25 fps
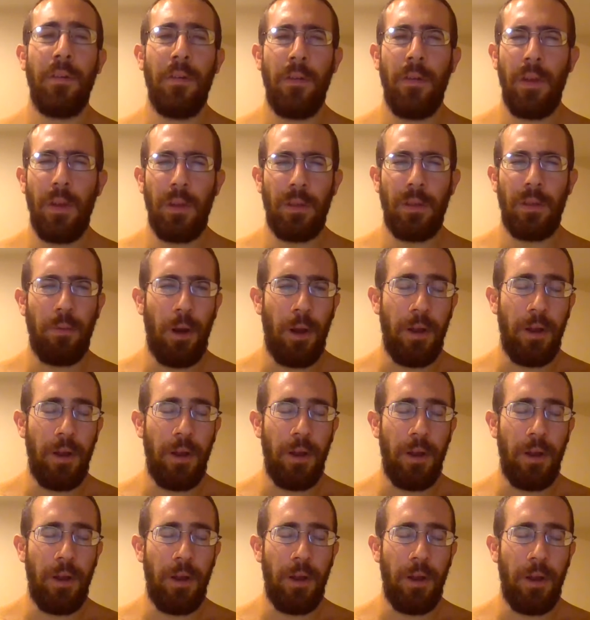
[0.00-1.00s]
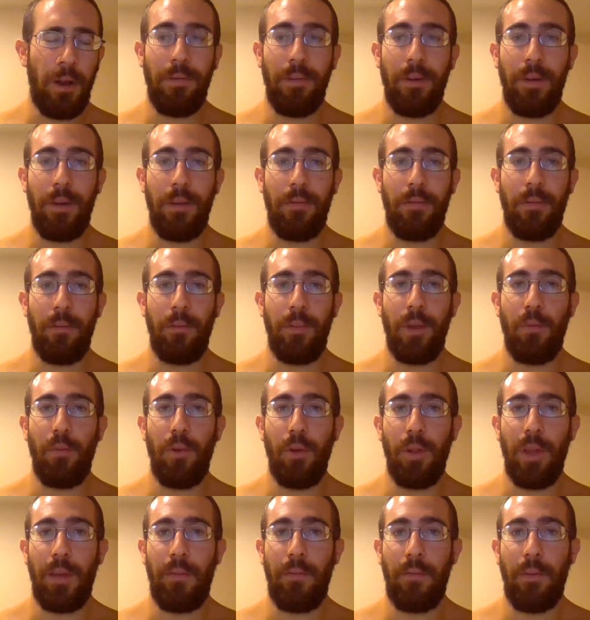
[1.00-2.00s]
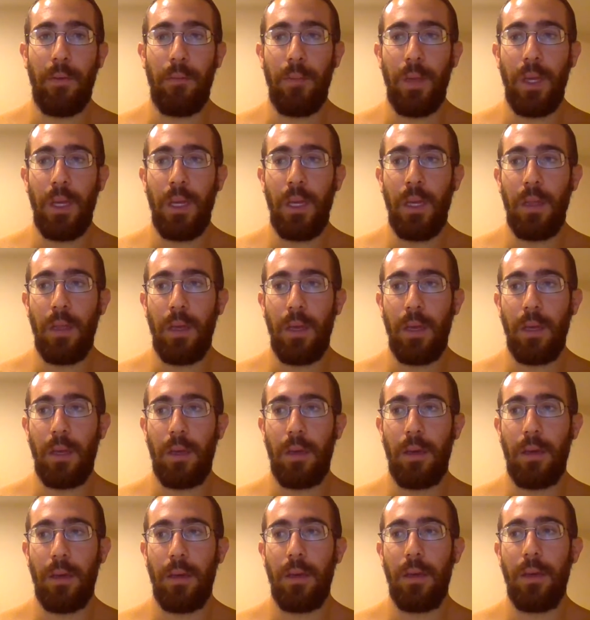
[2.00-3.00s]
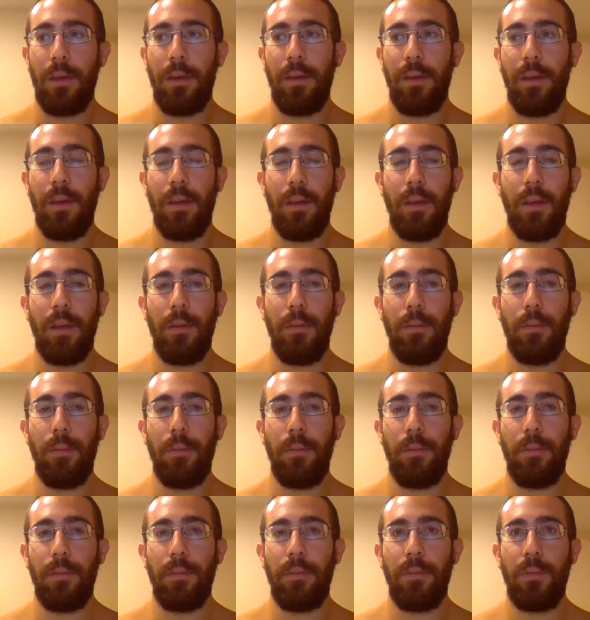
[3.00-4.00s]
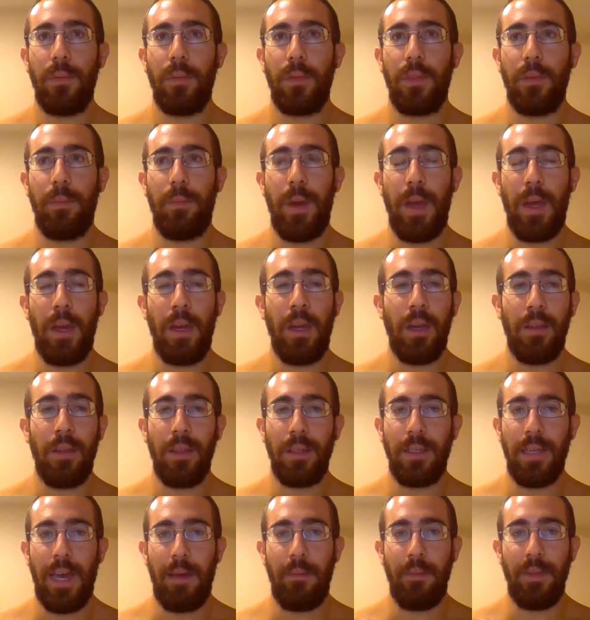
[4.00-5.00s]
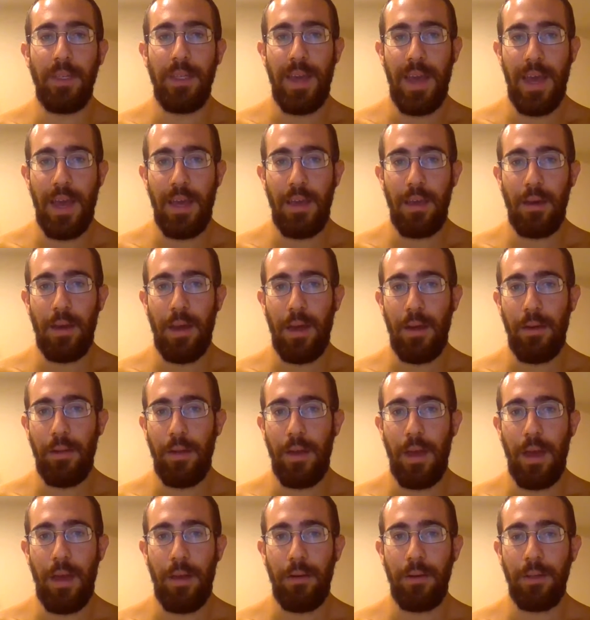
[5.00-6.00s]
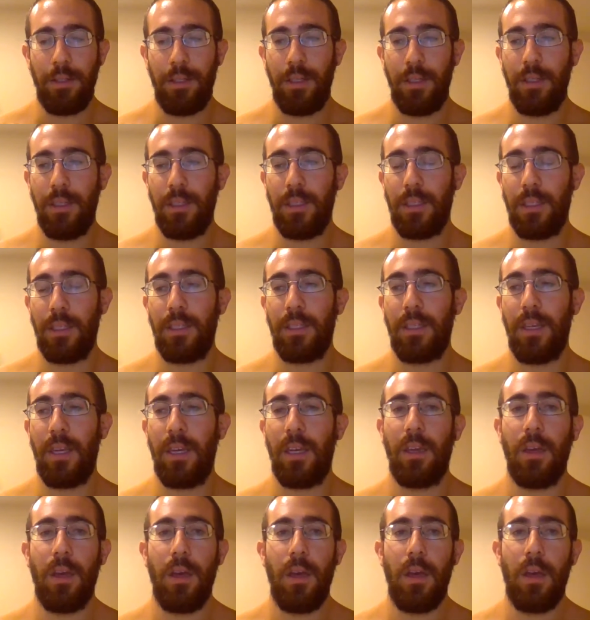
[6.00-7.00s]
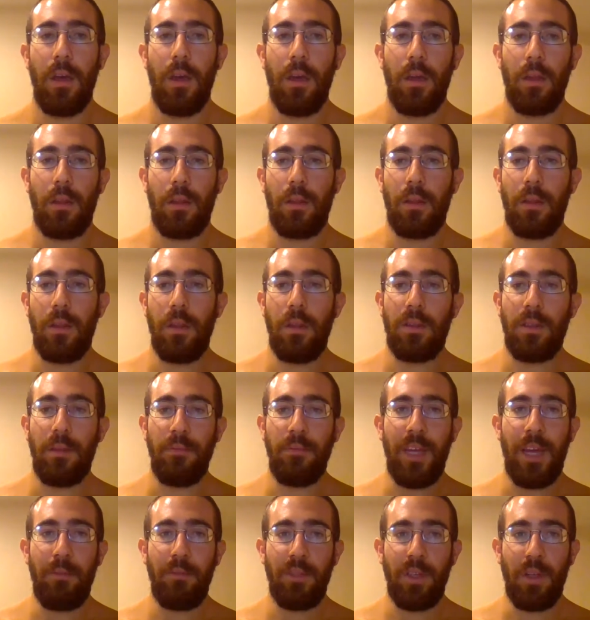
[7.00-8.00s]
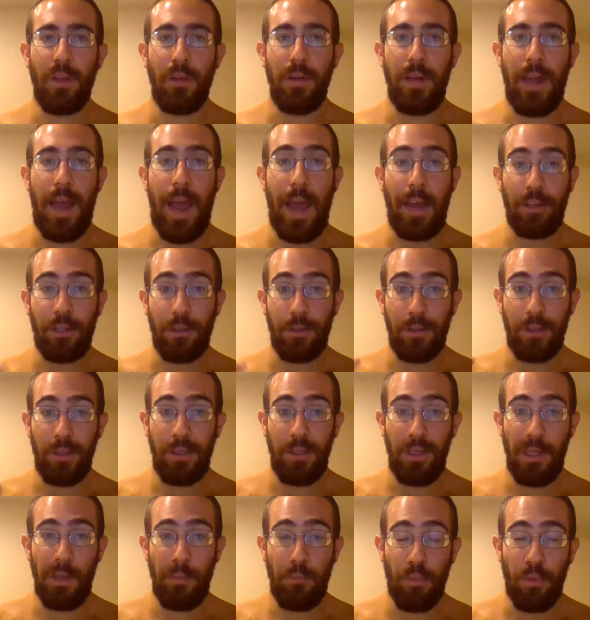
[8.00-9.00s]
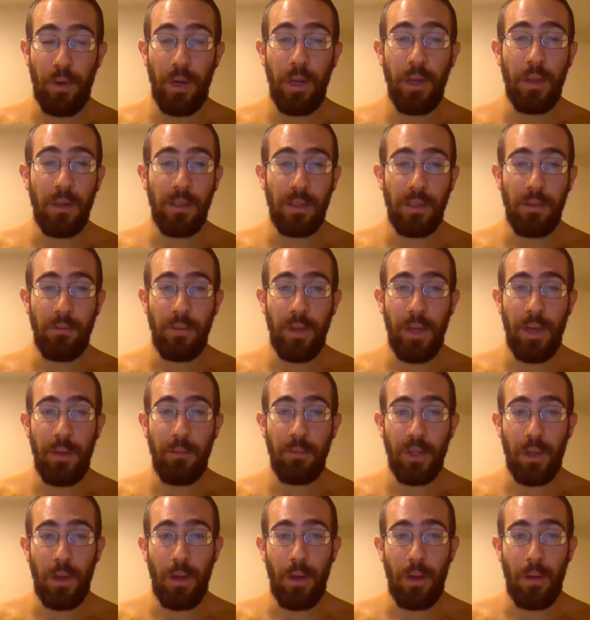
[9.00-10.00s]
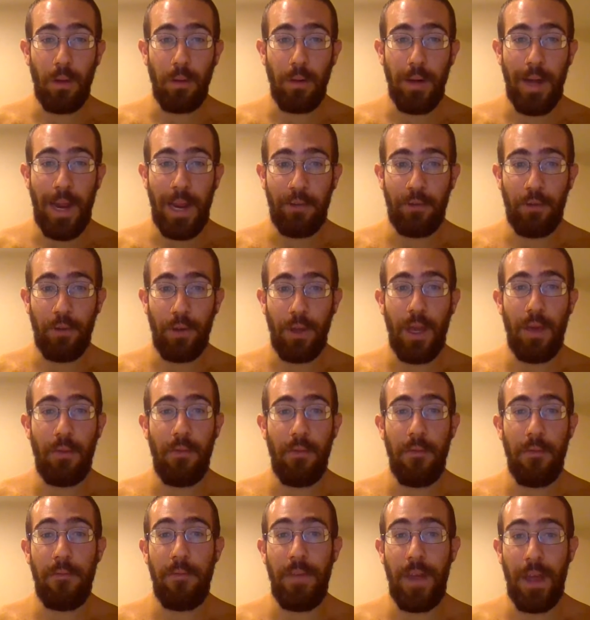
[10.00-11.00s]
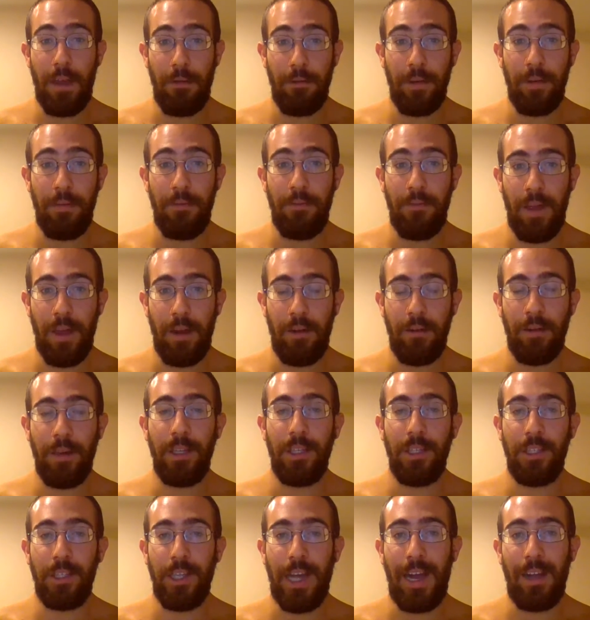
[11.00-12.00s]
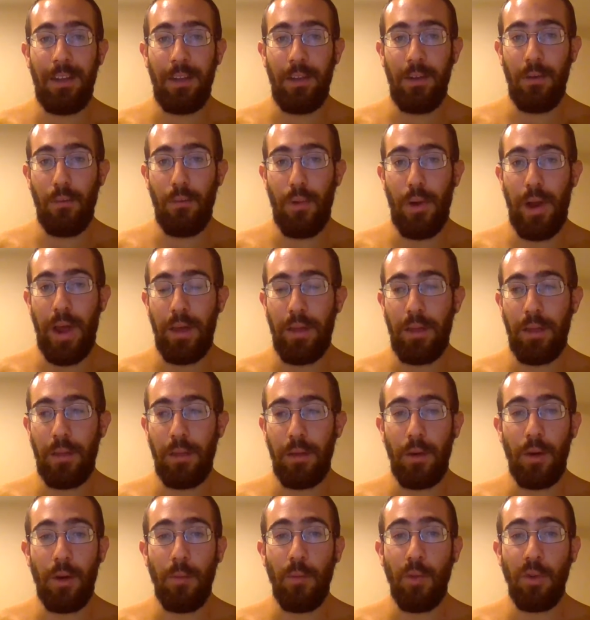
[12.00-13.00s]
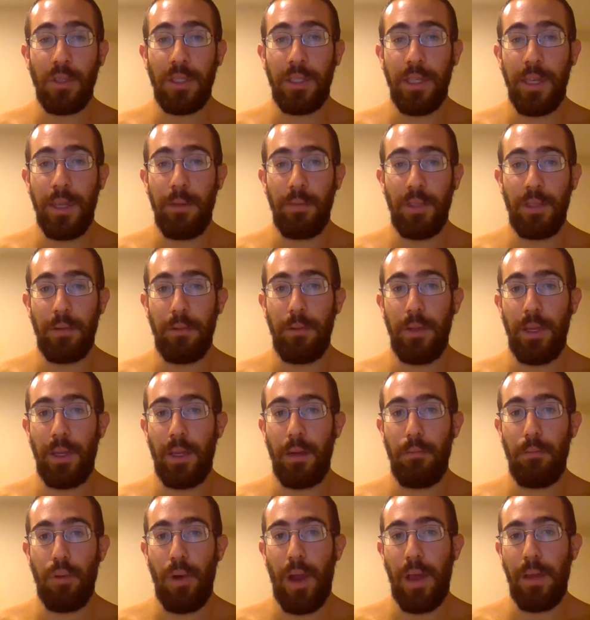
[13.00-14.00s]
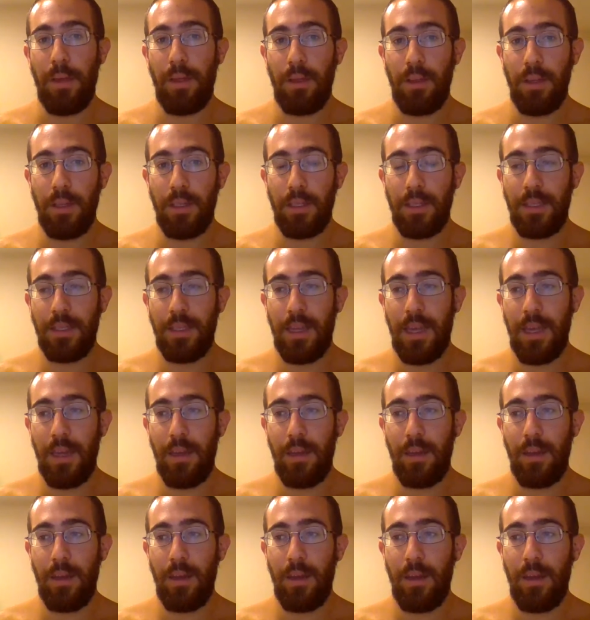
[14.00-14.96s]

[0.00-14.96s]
It's probably different for different people. Like for me, like depending on the time of day and how the energy is like sometimes I'll naturally deep breathe and sometimes I'll naturally have a very, very shallow breath. It almost seems like a breathless state,